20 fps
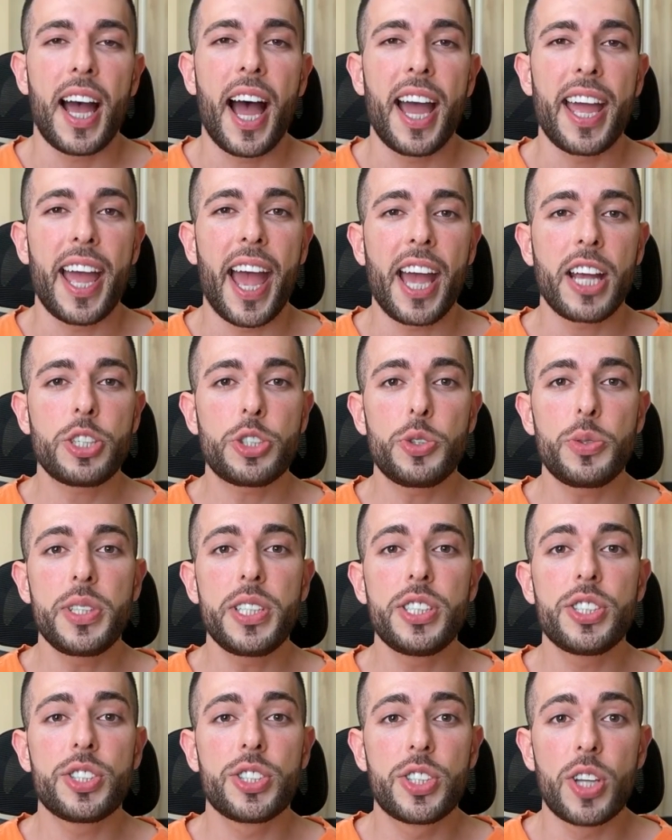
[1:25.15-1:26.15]
I
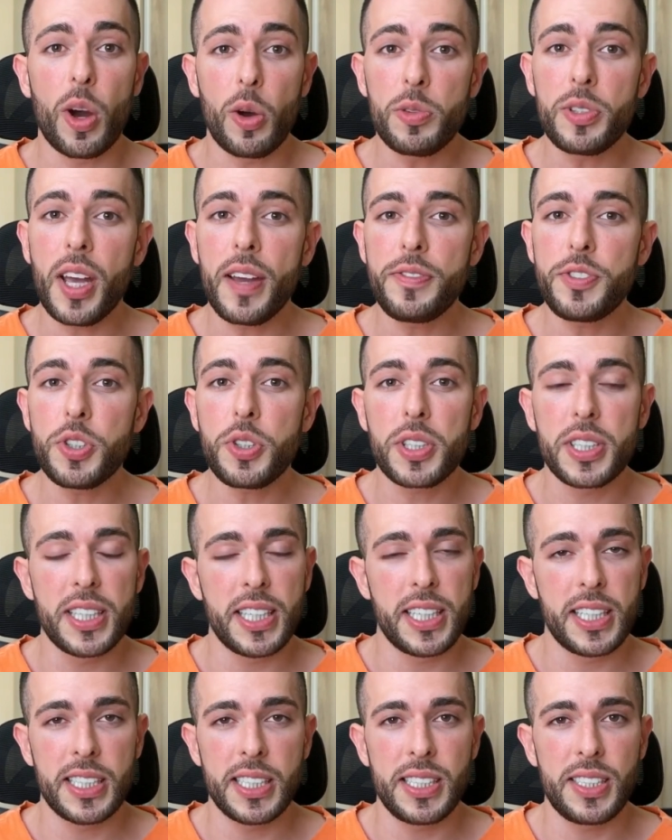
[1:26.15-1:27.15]
actually don't have to
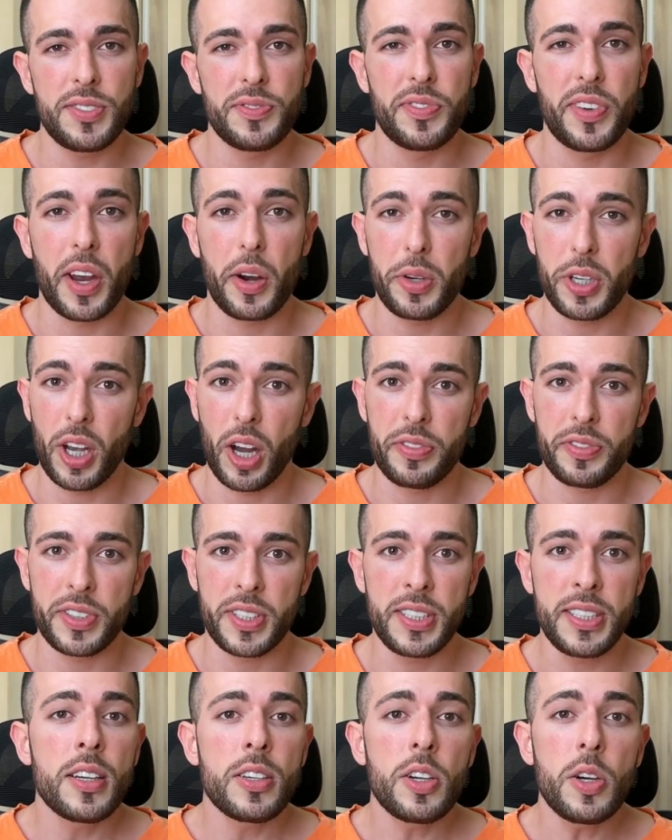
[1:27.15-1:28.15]
clean it very often